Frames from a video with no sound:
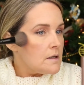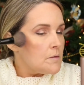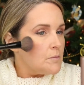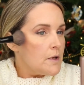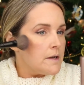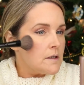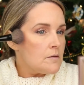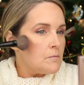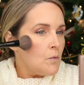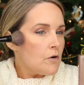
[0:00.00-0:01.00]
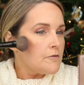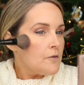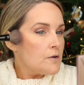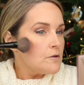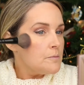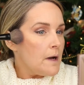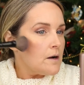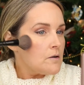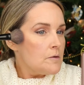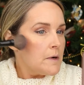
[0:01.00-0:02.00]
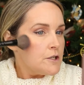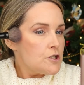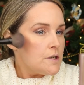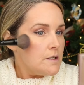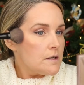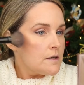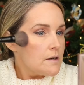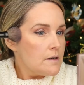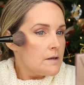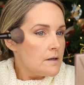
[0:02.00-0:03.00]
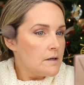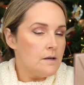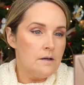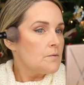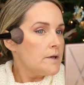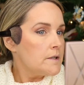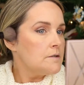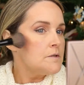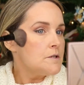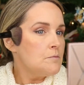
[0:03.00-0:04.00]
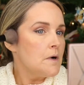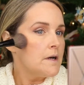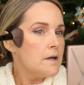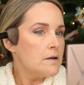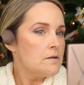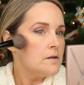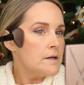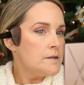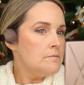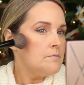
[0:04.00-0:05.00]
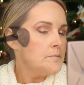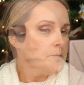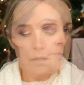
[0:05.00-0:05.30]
and I'm applying it more farther back on my cheek, right into my hairline.